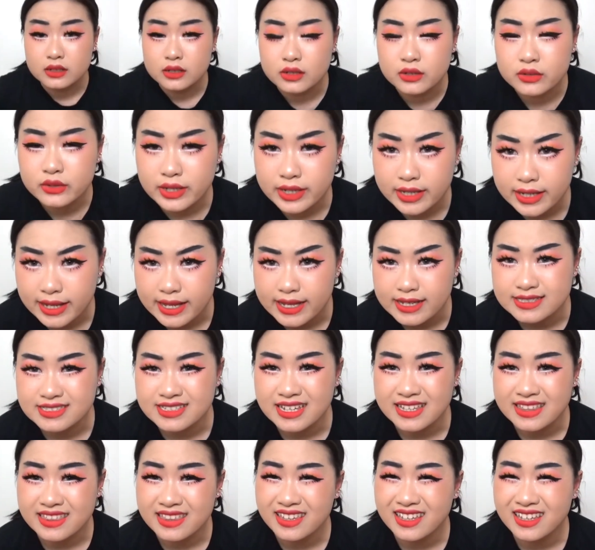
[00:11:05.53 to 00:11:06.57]
Okay guys,
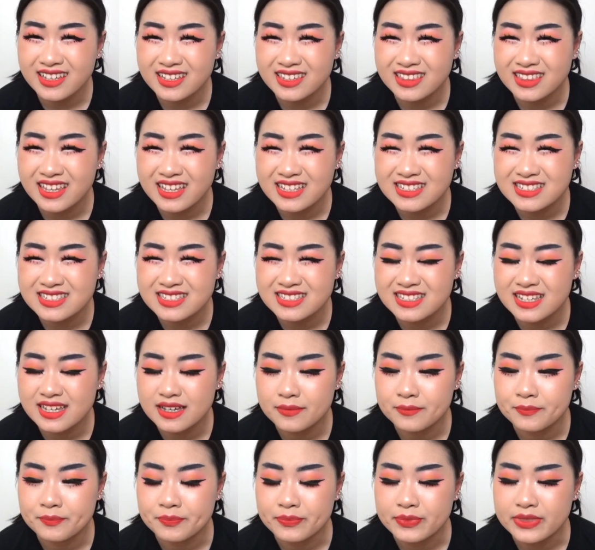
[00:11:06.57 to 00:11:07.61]
I think that's
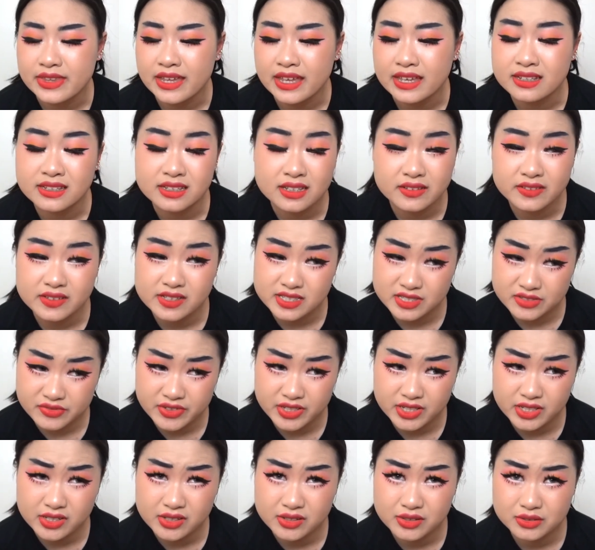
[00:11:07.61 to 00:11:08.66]
um, the end of this
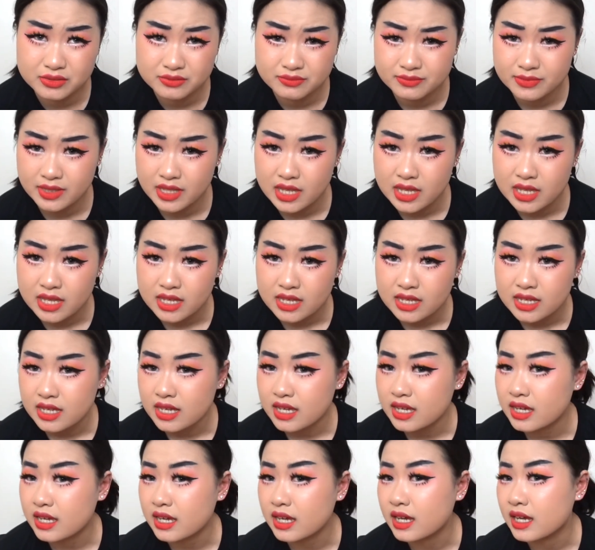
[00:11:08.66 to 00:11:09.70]
video.
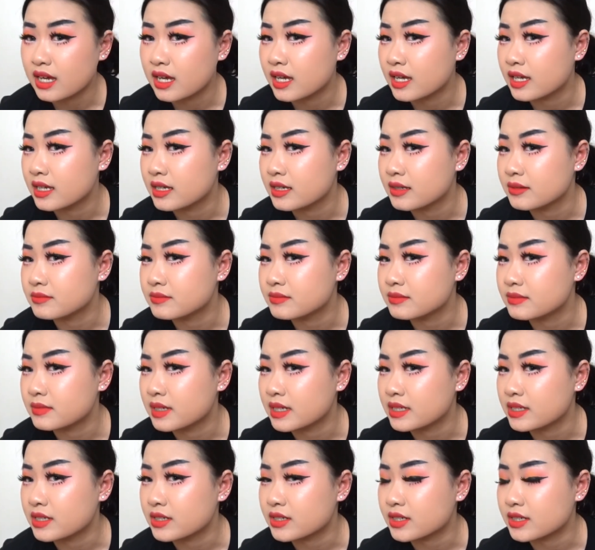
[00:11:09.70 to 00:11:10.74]
I my
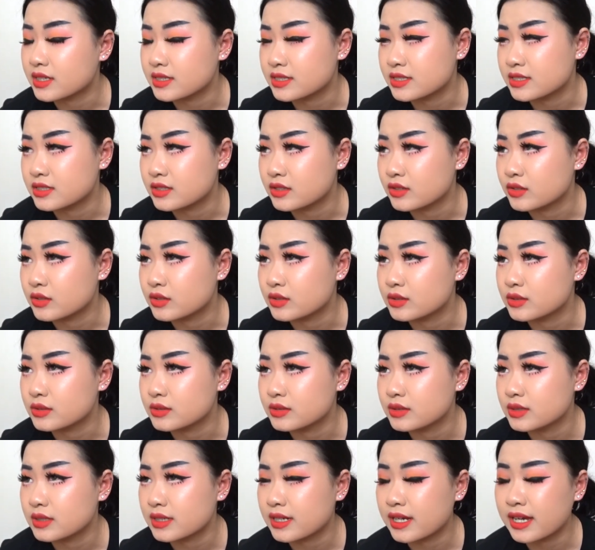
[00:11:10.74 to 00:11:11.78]
year is still
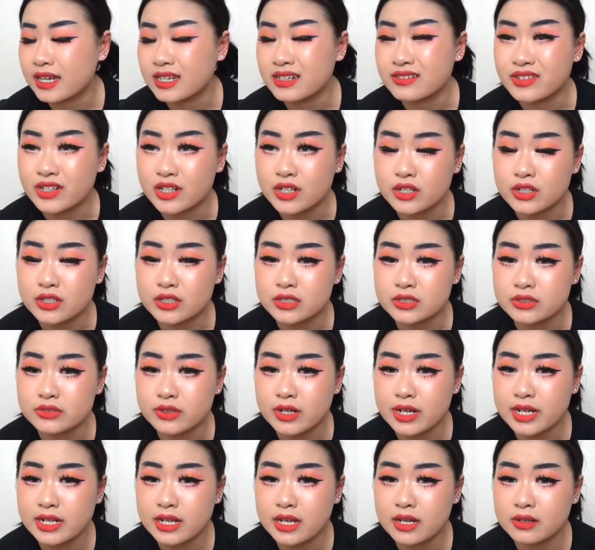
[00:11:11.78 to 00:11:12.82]
kind of hurting
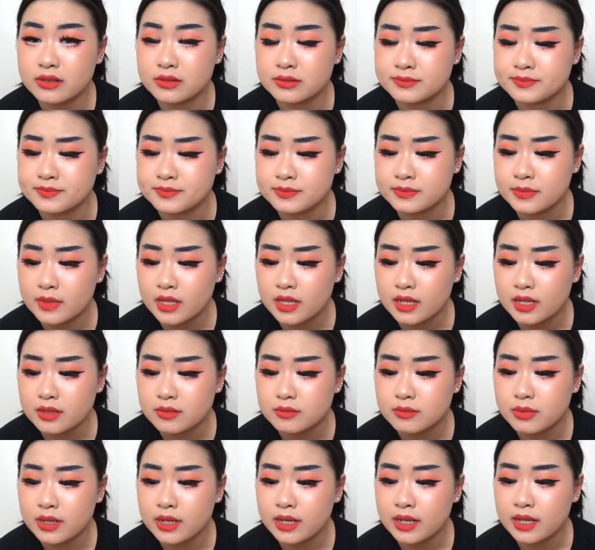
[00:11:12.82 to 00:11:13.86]
right now,
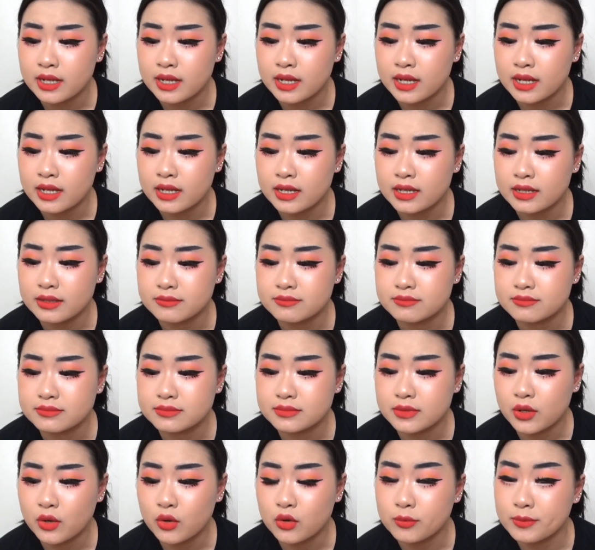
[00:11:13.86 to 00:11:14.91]
but I
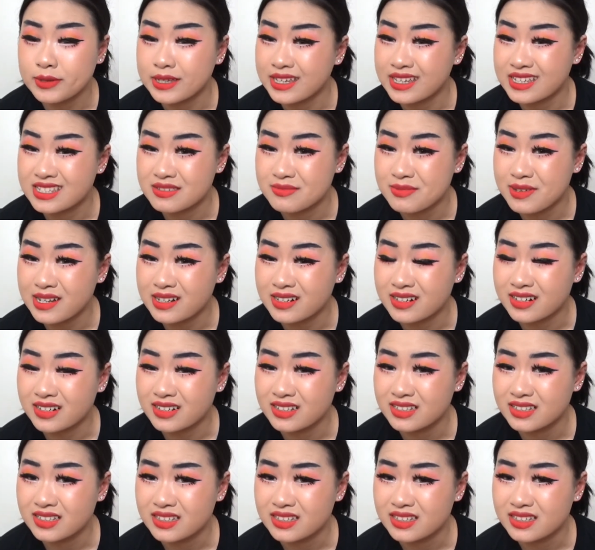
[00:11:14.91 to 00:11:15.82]
hope it gets better.